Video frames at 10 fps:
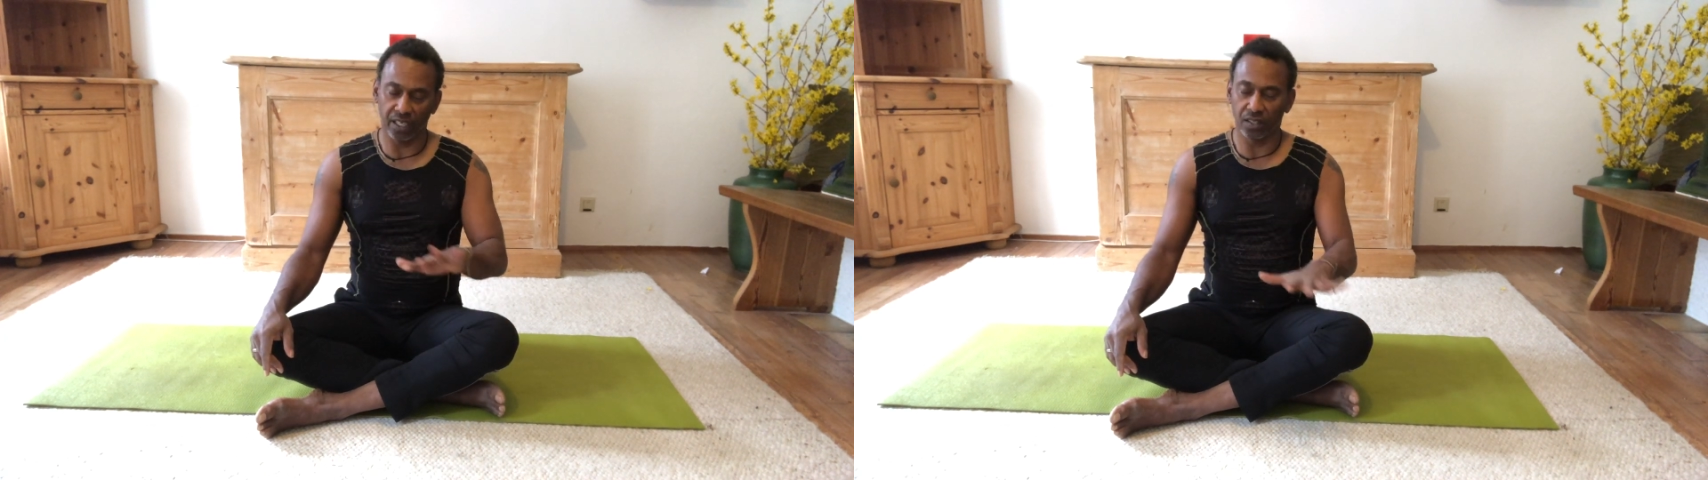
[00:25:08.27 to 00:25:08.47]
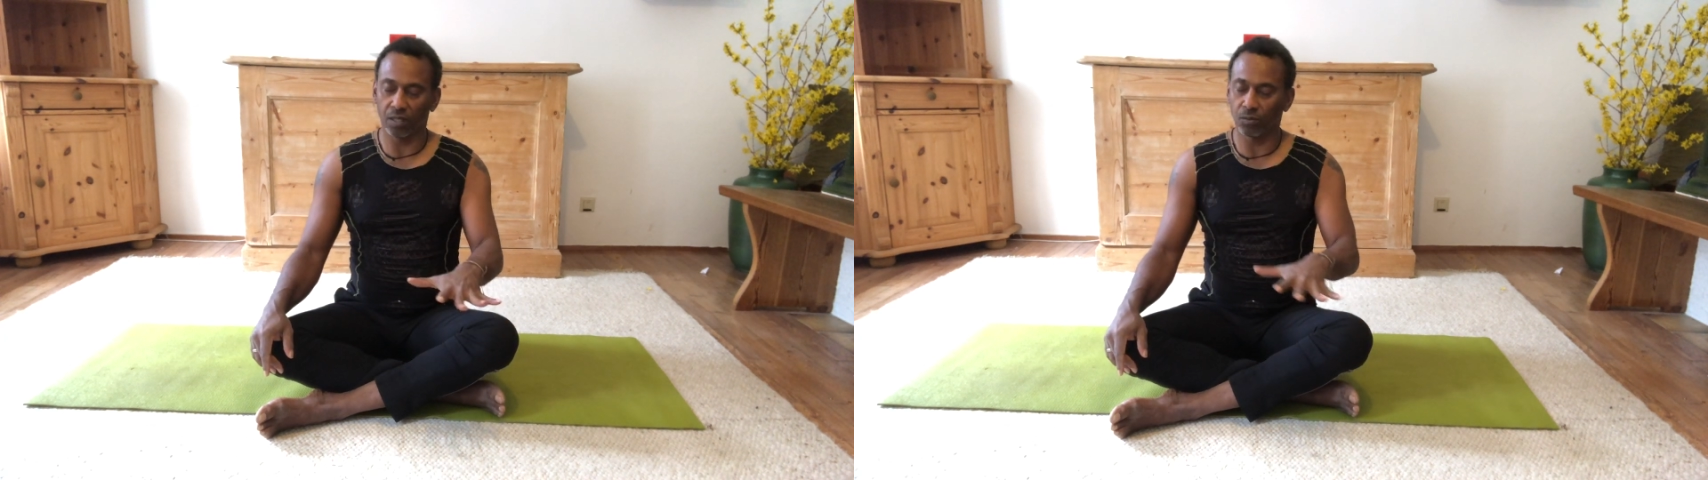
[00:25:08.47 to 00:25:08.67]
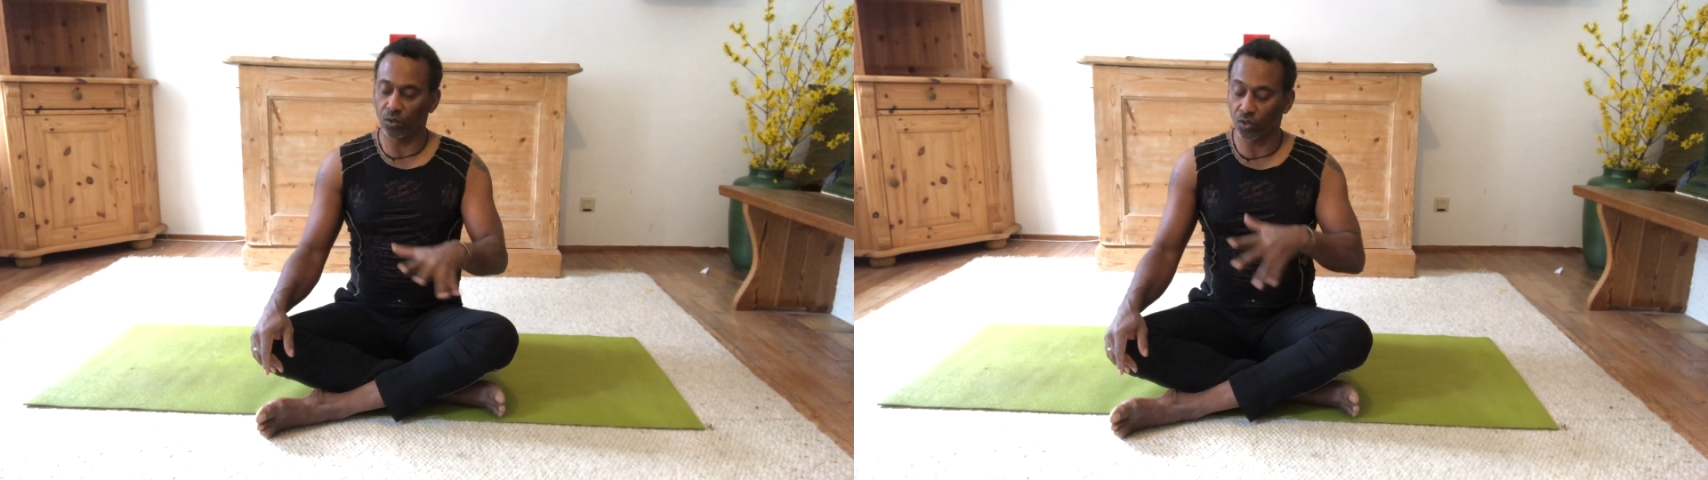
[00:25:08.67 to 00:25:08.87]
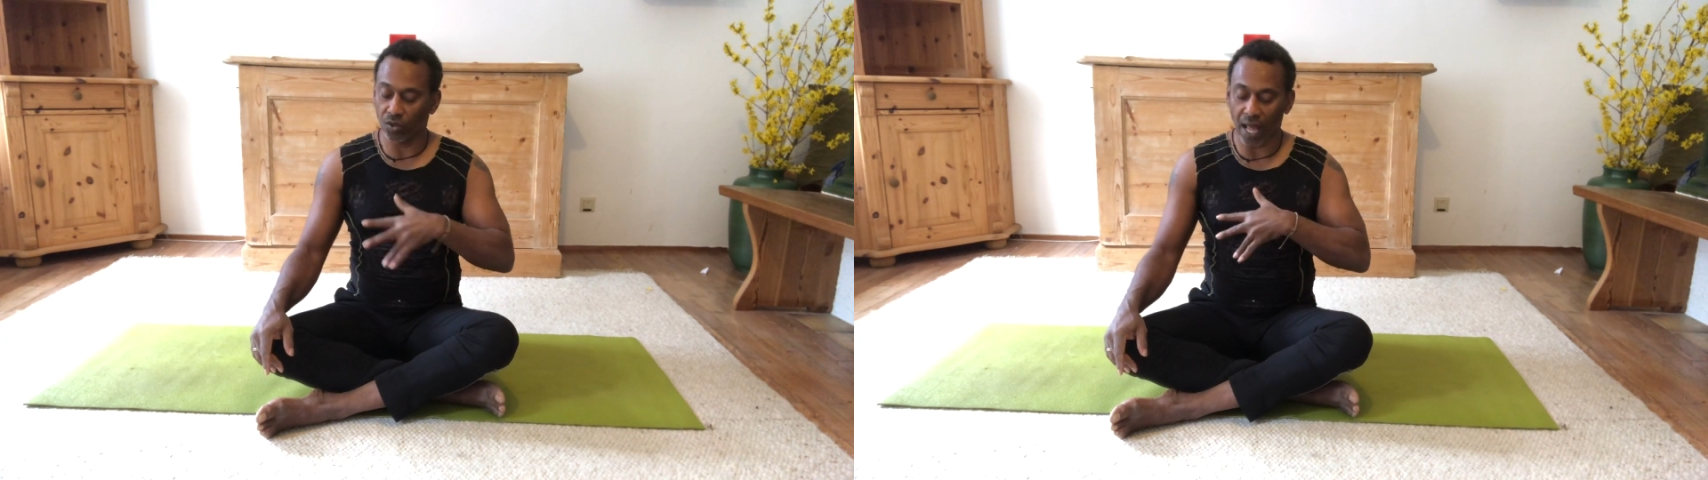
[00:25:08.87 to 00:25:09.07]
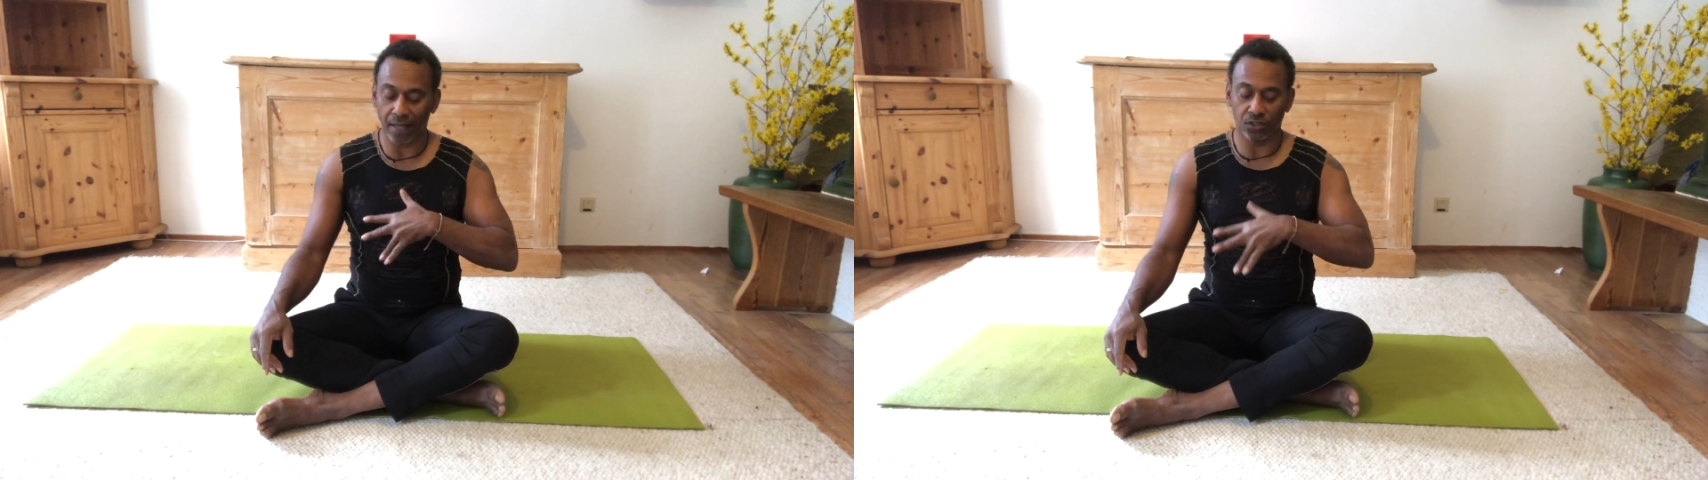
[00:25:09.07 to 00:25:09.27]
and then we'll
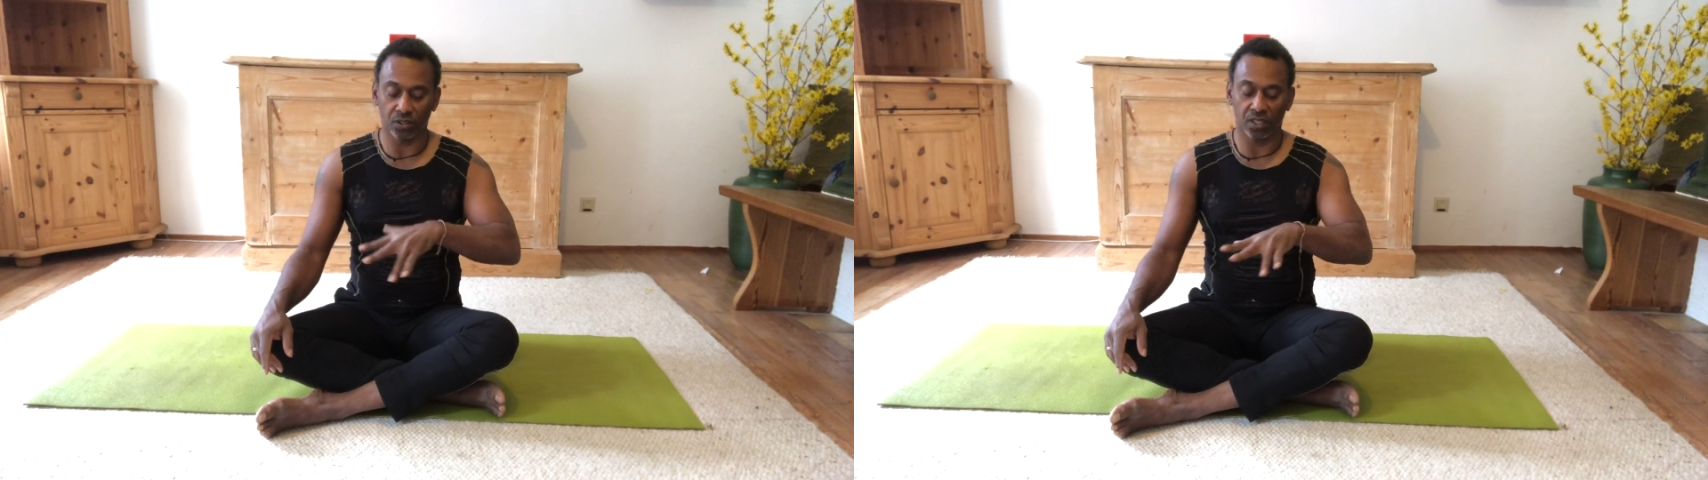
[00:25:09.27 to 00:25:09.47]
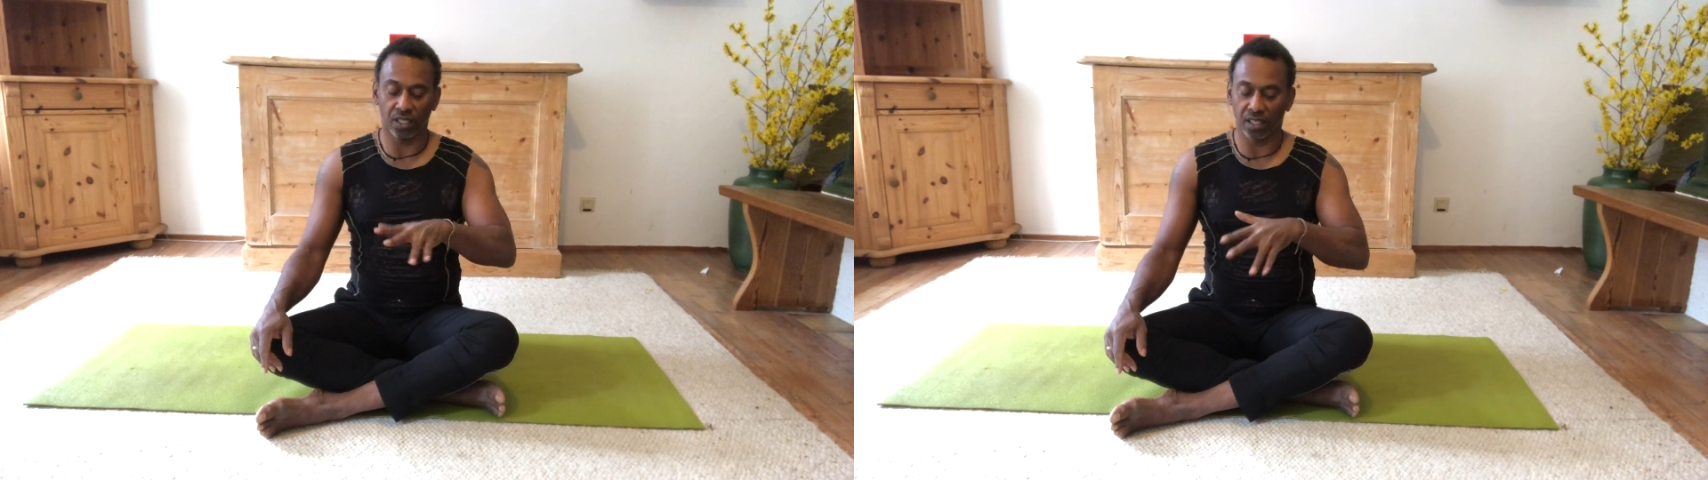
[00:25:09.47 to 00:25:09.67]
gradually